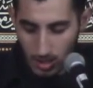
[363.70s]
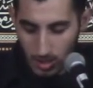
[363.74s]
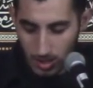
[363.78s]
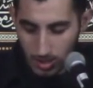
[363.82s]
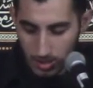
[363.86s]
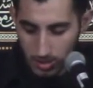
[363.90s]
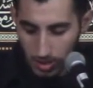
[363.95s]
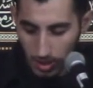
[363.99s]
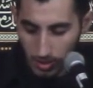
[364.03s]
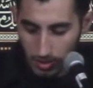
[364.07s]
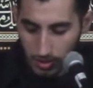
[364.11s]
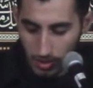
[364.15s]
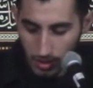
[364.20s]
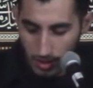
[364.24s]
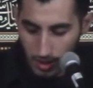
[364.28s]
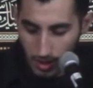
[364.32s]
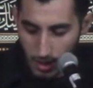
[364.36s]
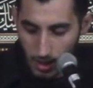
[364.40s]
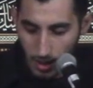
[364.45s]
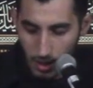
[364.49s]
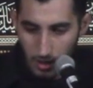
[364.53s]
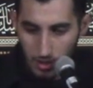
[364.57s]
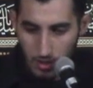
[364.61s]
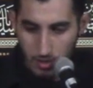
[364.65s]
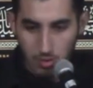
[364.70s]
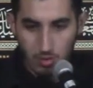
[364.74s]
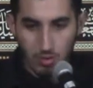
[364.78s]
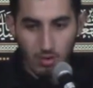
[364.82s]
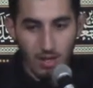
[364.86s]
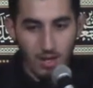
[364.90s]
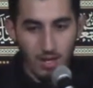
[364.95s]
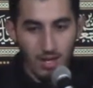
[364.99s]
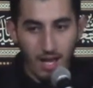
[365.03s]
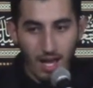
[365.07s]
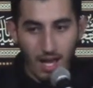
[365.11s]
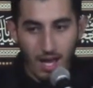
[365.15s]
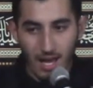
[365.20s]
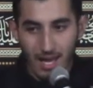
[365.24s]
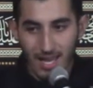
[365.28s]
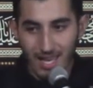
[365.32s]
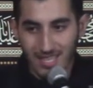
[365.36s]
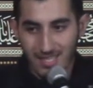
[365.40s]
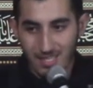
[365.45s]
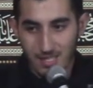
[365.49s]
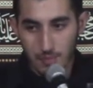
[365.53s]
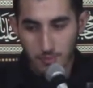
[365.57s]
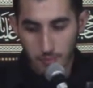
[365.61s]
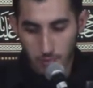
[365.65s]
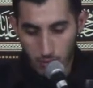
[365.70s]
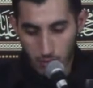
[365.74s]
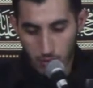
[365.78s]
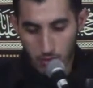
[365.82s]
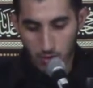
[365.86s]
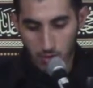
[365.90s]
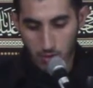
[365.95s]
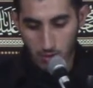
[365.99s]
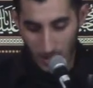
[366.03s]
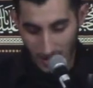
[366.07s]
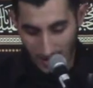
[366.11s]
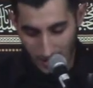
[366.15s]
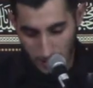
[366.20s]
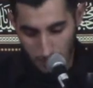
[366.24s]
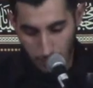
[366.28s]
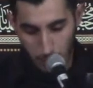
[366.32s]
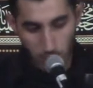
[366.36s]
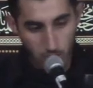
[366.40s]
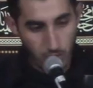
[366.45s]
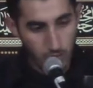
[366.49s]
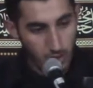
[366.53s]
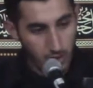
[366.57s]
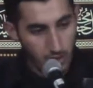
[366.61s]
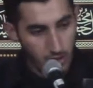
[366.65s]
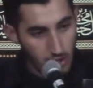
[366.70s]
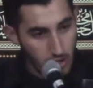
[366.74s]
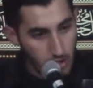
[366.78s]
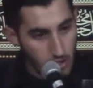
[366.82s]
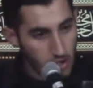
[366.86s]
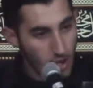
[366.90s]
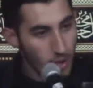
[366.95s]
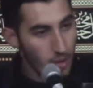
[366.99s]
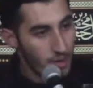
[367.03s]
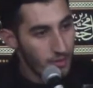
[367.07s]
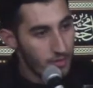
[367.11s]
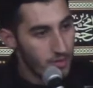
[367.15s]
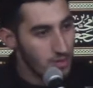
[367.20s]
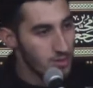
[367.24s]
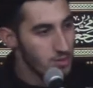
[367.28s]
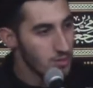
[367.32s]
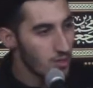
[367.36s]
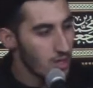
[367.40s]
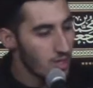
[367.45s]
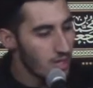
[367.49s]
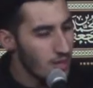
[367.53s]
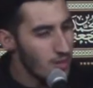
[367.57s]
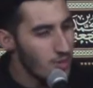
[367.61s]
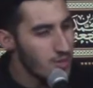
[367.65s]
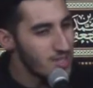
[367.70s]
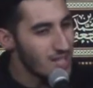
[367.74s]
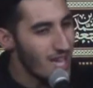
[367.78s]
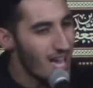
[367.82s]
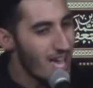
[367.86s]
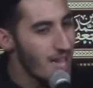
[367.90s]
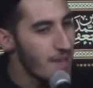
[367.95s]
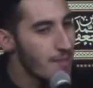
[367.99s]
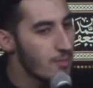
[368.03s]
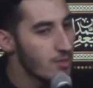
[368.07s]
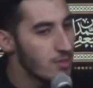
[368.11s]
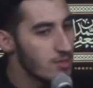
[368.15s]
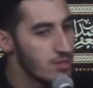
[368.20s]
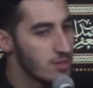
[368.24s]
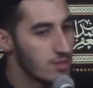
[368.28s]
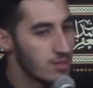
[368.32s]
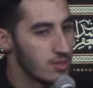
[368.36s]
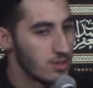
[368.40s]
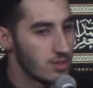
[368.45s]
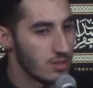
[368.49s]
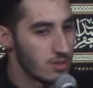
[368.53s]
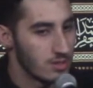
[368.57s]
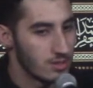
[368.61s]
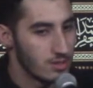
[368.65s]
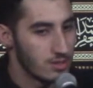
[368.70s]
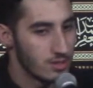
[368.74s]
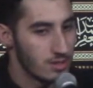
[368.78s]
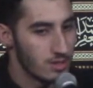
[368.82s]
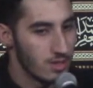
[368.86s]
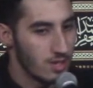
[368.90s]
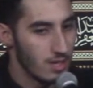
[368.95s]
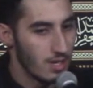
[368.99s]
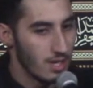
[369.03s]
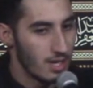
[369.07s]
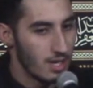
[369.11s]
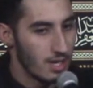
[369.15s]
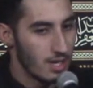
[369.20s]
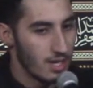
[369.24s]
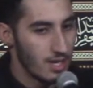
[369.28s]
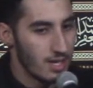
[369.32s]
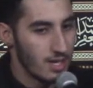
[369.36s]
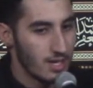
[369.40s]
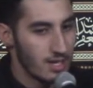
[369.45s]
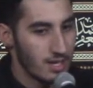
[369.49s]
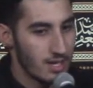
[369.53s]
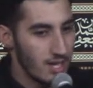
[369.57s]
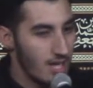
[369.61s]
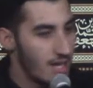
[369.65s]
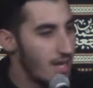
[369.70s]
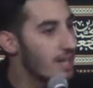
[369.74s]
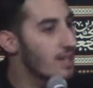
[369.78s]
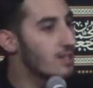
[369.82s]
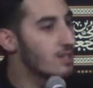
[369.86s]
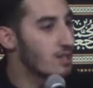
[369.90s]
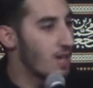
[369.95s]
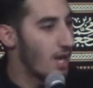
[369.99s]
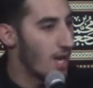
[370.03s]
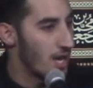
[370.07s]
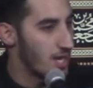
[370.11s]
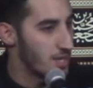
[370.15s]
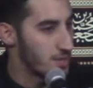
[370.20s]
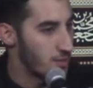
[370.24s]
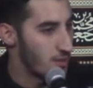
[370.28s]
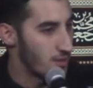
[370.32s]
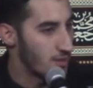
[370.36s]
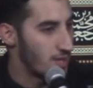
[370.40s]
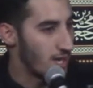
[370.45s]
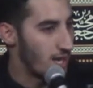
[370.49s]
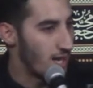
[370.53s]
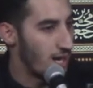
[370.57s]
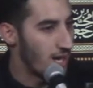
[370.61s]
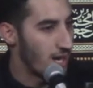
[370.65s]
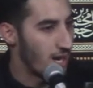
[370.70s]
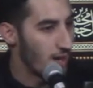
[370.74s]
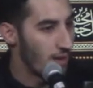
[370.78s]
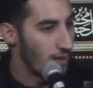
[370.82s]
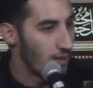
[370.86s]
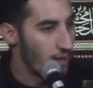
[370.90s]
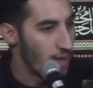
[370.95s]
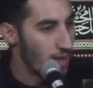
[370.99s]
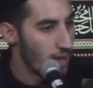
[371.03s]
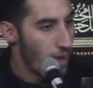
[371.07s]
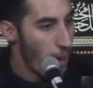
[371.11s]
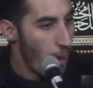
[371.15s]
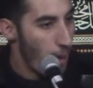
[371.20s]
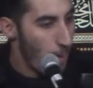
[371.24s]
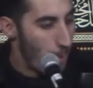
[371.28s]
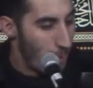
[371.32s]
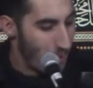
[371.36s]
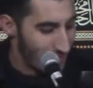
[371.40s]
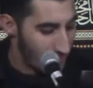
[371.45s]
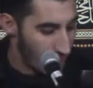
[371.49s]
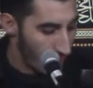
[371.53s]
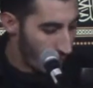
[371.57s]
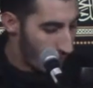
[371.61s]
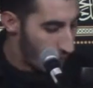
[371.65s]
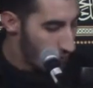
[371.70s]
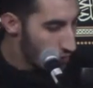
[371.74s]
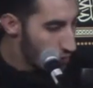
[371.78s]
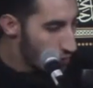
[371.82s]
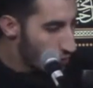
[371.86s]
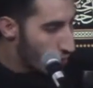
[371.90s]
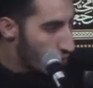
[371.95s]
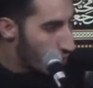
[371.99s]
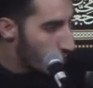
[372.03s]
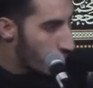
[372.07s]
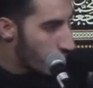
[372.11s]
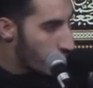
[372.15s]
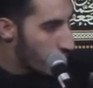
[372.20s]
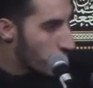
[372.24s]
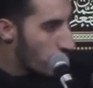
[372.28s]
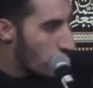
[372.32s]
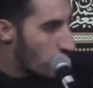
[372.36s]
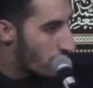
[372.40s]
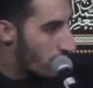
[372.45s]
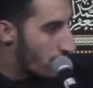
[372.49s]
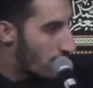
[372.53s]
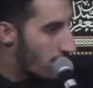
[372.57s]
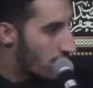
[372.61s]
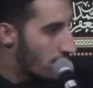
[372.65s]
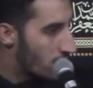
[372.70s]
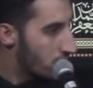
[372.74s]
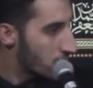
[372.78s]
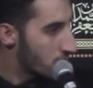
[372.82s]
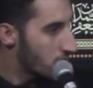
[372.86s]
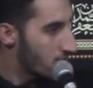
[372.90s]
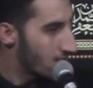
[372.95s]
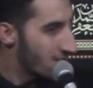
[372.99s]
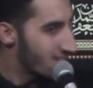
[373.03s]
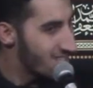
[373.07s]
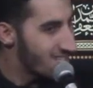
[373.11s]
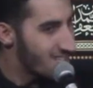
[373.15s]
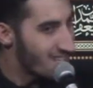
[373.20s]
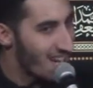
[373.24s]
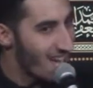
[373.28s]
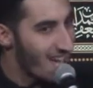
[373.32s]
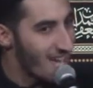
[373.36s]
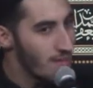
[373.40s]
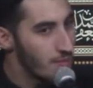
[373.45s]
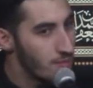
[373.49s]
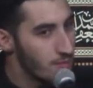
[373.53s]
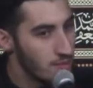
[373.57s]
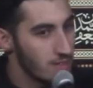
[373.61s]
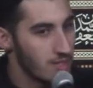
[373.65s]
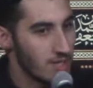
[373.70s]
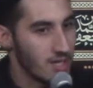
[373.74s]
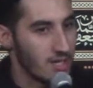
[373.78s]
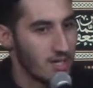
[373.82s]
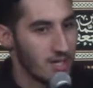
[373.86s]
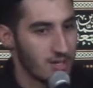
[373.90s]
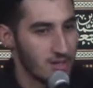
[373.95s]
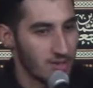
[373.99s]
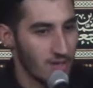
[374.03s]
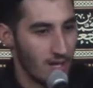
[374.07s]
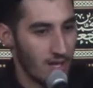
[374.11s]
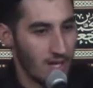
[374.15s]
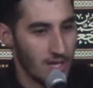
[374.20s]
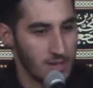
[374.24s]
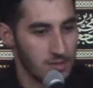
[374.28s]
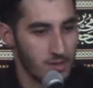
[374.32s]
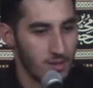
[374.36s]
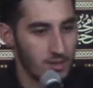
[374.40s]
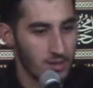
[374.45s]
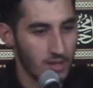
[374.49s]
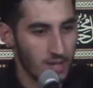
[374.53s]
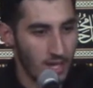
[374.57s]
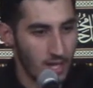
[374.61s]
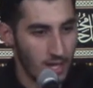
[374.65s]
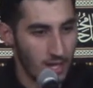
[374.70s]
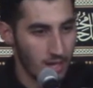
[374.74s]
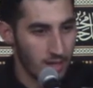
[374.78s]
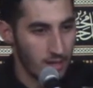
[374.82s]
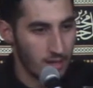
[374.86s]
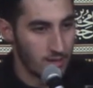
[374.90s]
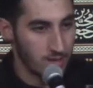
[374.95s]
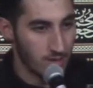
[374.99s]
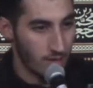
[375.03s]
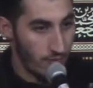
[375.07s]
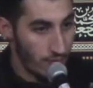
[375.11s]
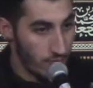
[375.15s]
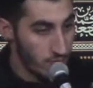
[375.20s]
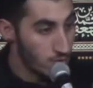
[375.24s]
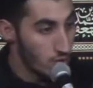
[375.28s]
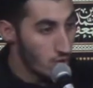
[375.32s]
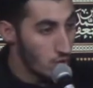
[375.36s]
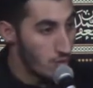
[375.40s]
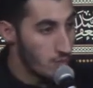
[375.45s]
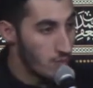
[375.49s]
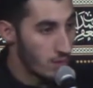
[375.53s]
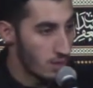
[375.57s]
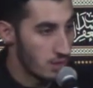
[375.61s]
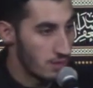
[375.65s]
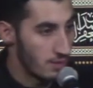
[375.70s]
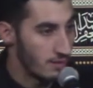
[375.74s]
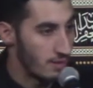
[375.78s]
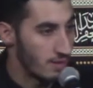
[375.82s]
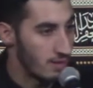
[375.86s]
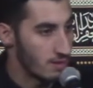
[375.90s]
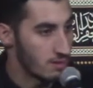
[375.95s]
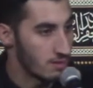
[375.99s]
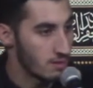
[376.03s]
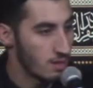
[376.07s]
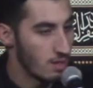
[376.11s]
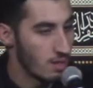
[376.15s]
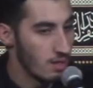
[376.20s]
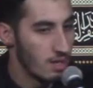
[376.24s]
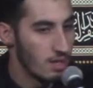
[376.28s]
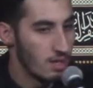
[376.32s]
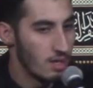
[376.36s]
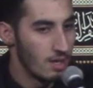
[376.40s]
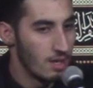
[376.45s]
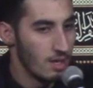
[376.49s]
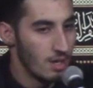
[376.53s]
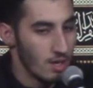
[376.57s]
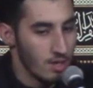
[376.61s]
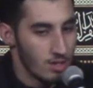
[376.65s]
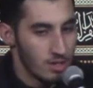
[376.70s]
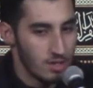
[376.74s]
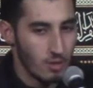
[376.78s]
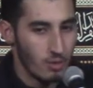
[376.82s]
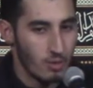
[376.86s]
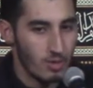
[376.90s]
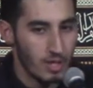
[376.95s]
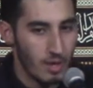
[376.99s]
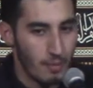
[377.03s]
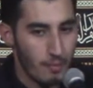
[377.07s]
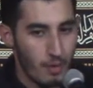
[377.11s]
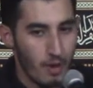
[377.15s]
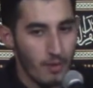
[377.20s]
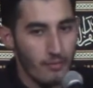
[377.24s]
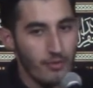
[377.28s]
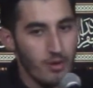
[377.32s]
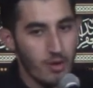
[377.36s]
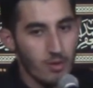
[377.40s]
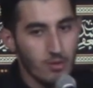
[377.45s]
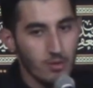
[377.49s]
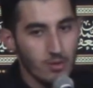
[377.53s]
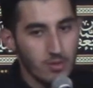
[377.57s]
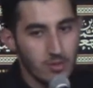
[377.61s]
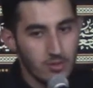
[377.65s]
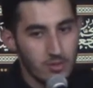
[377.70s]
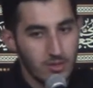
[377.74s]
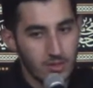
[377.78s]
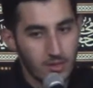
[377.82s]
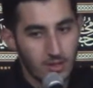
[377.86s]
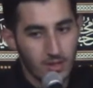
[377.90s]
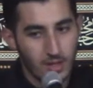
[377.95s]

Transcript: So Rasulullah, his spiritual, his spiritual, the soul of Rasulullah was able to connect to Allah subhanahu wa ta'ala. But the physical body of ours isn't able to connect to Allah subhanahu wa ta'ala. The physical body of ours. So when the Prophet would